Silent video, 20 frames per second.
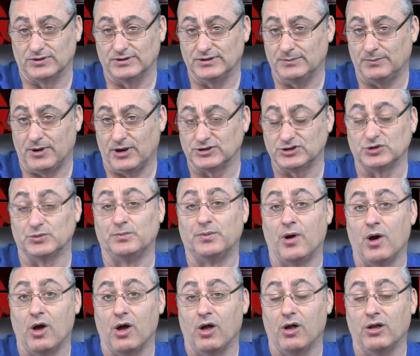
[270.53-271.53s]
The Apostle
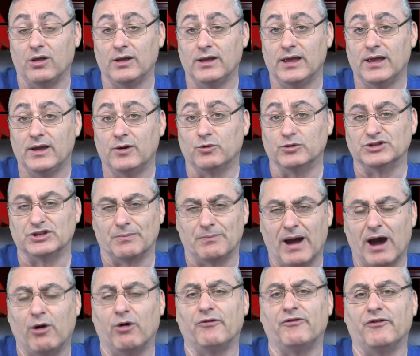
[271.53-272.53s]
Paul was a
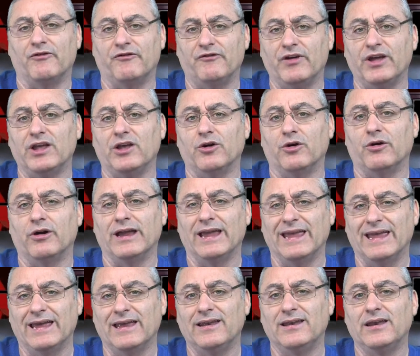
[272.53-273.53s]
powerful figure
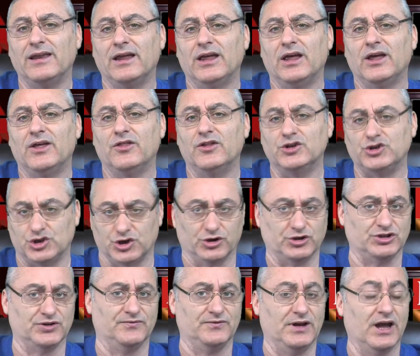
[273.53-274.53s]
in the church
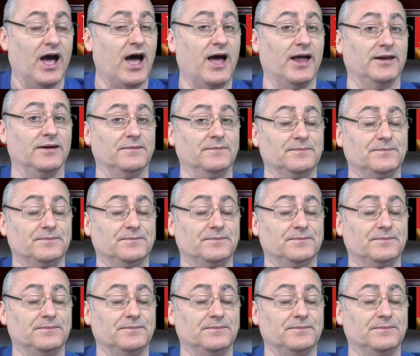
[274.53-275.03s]
of God.